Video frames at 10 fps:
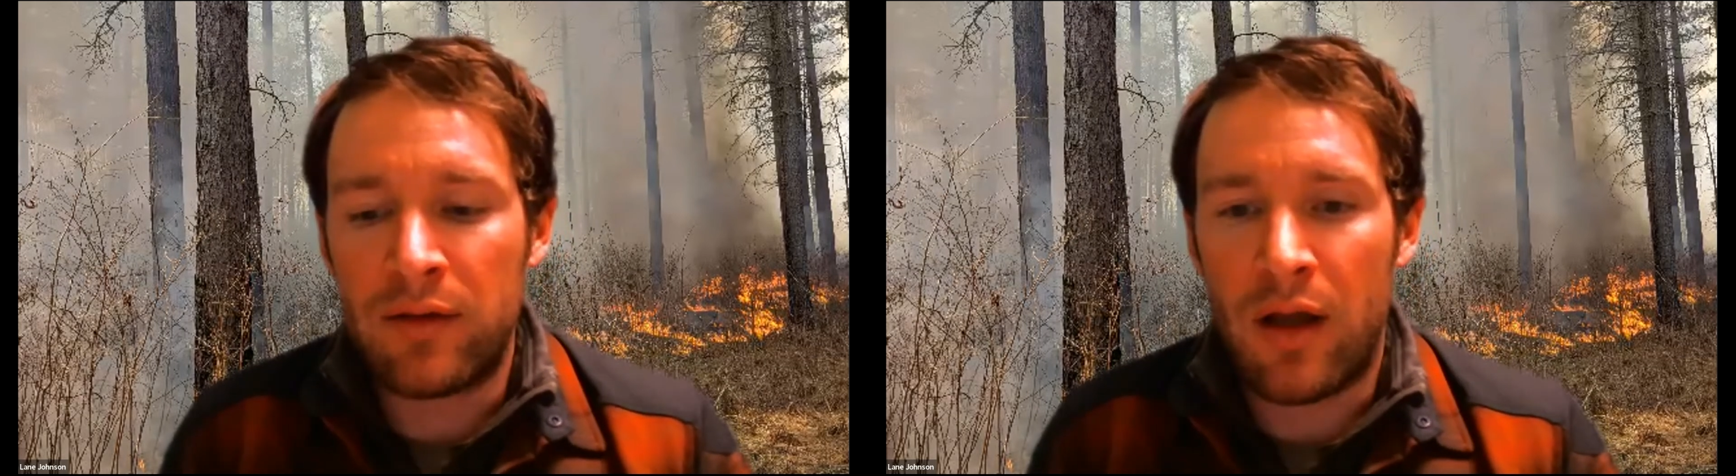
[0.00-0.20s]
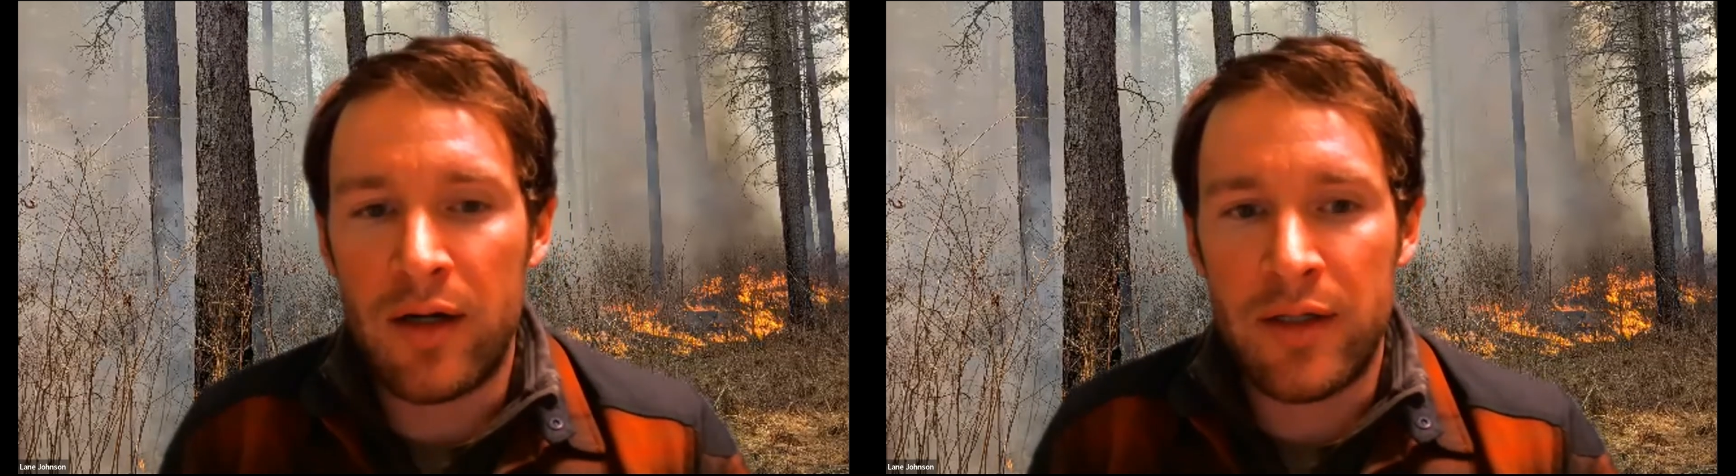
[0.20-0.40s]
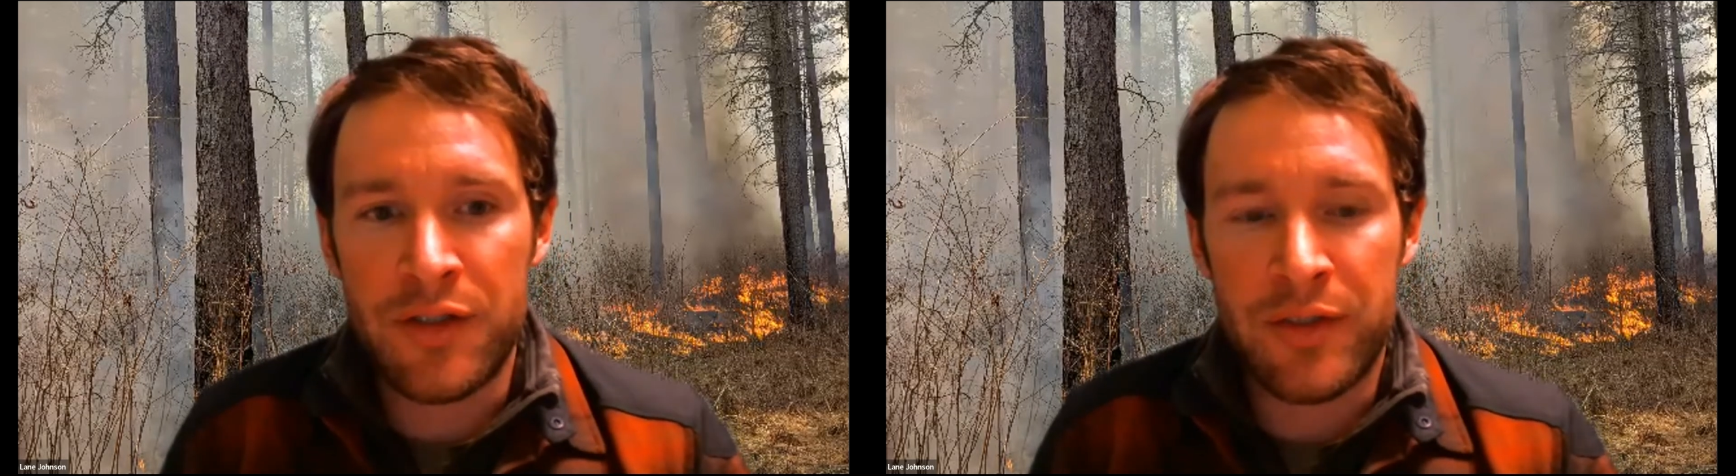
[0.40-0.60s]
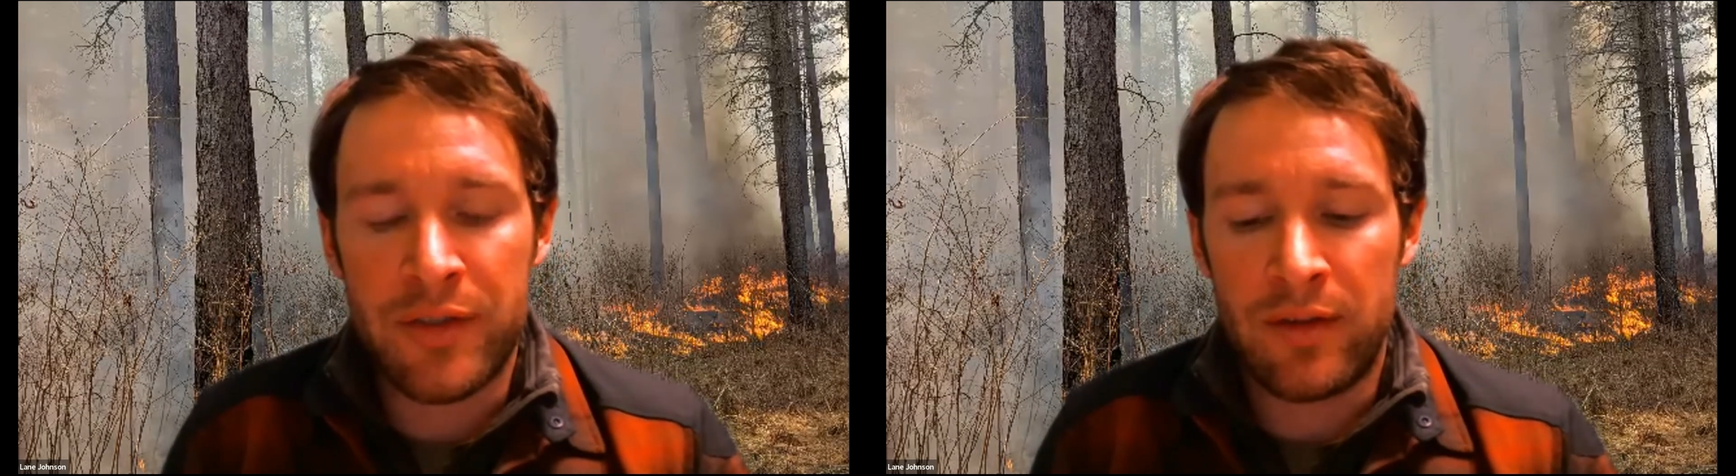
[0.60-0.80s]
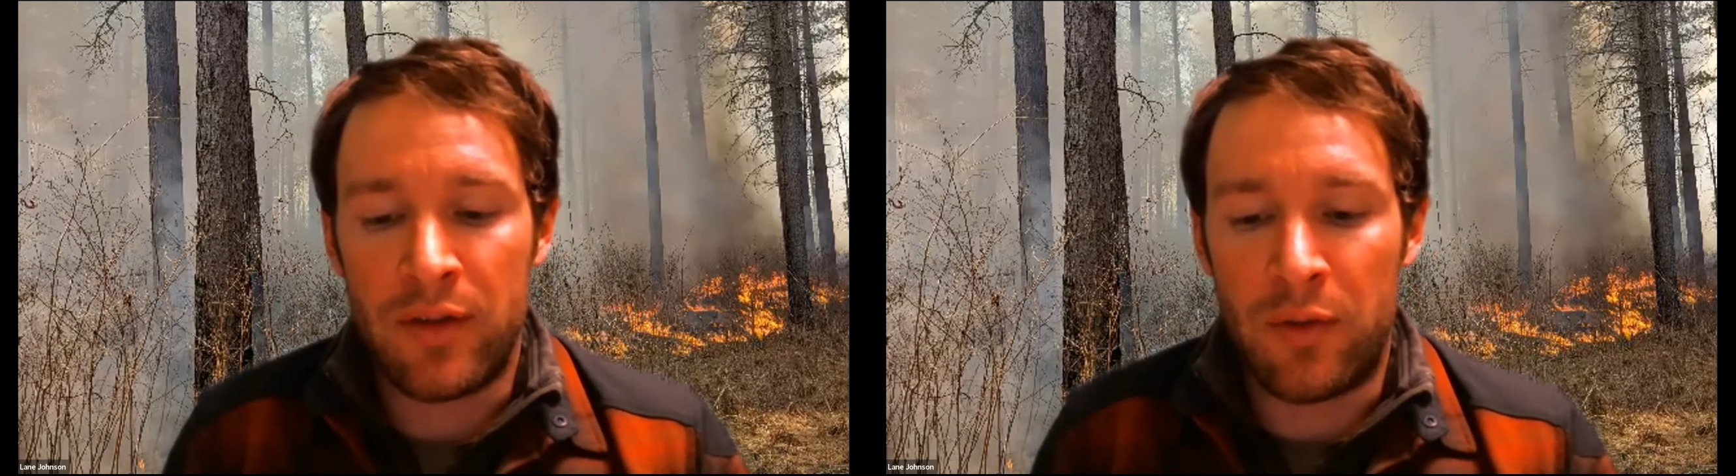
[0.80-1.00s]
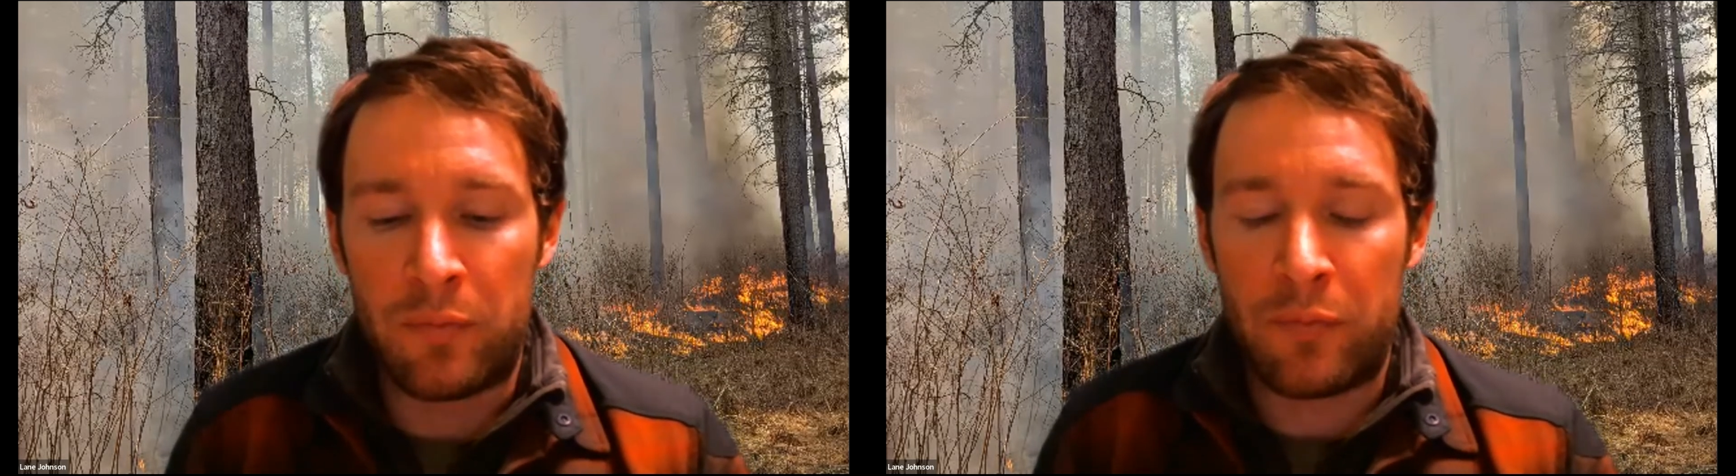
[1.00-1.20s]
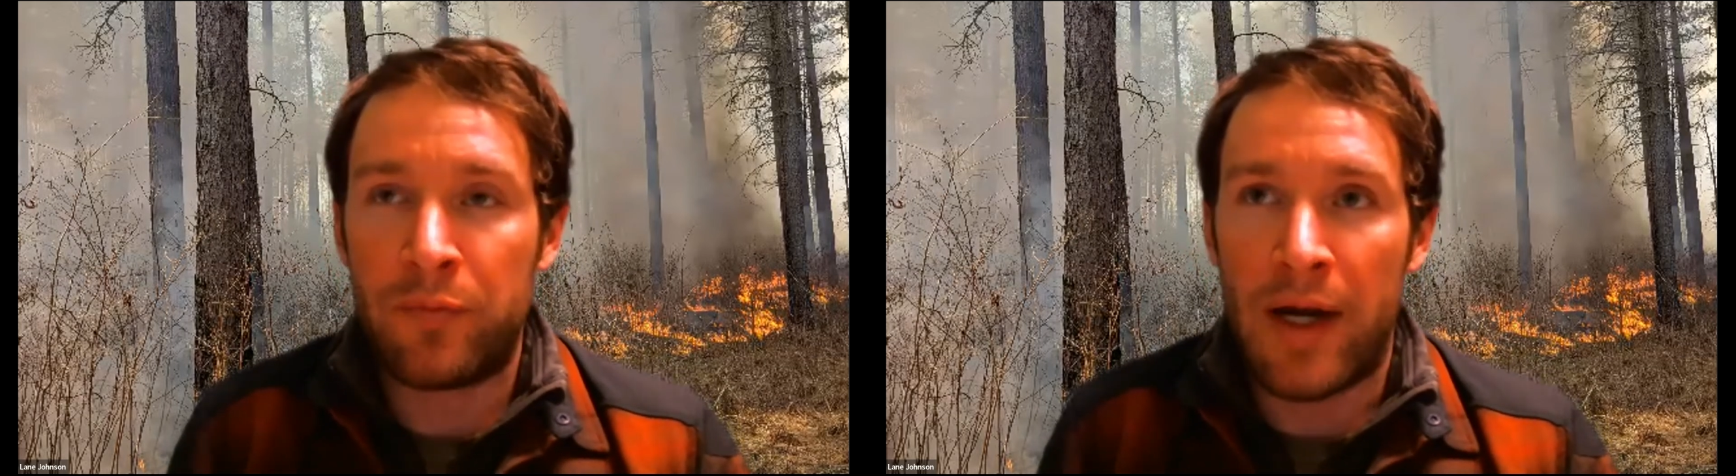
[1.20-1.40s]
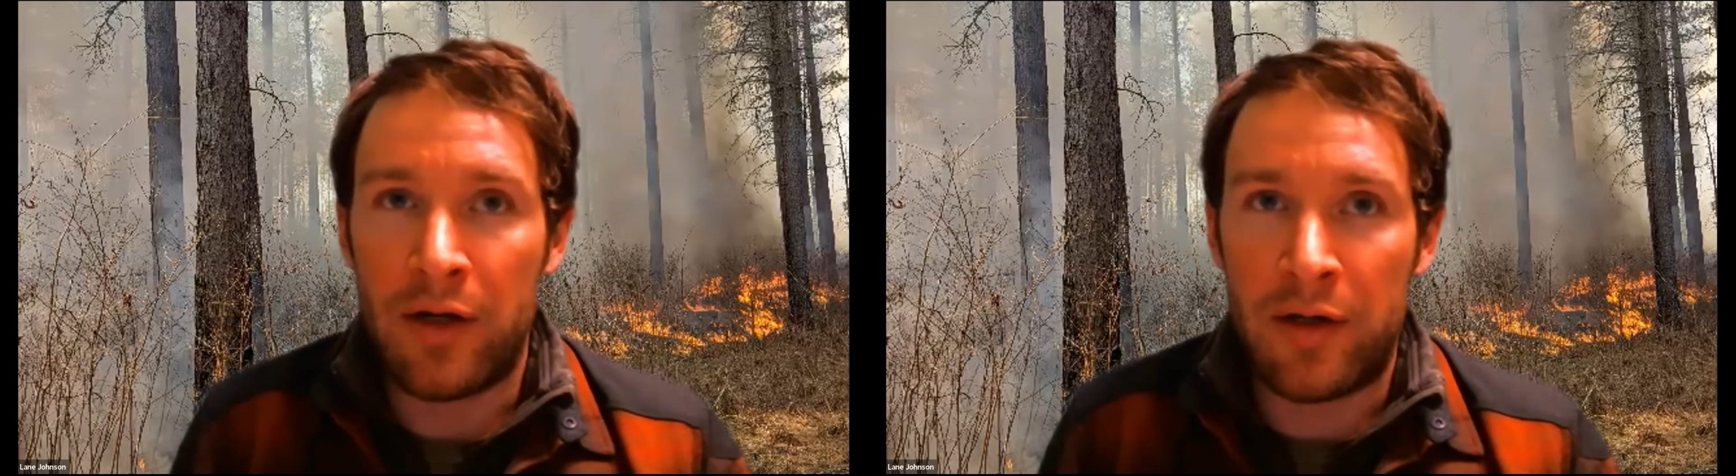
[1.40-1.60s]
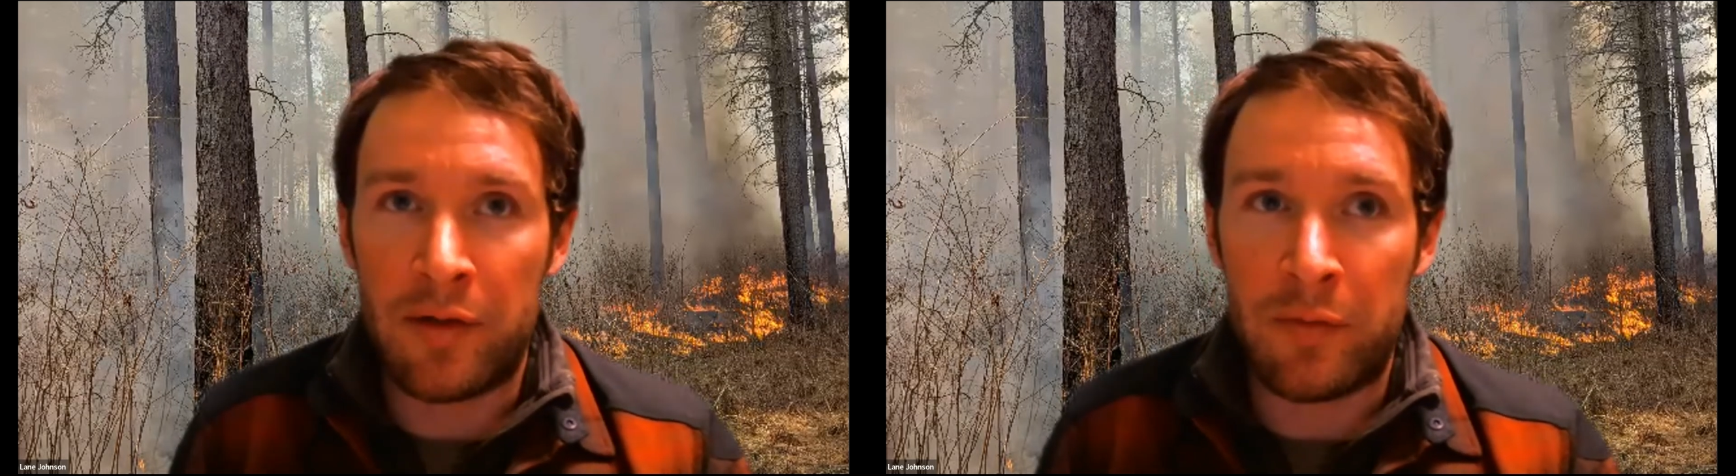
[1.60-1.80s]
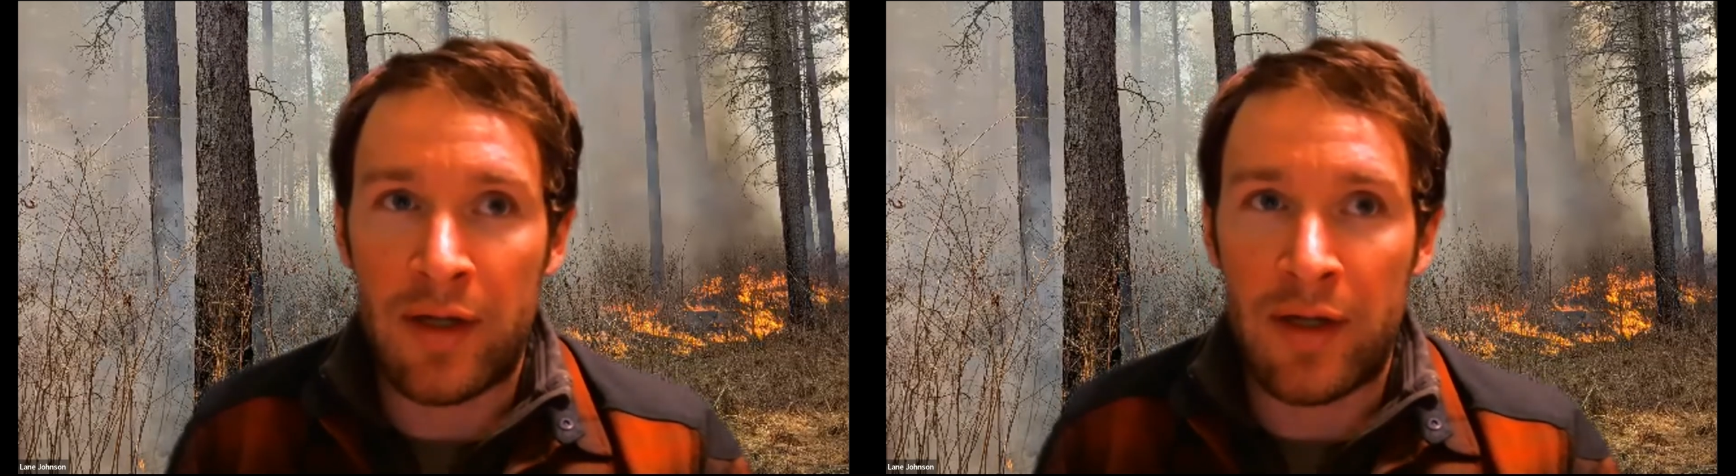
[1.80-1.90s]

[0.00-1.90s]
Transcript: large, fire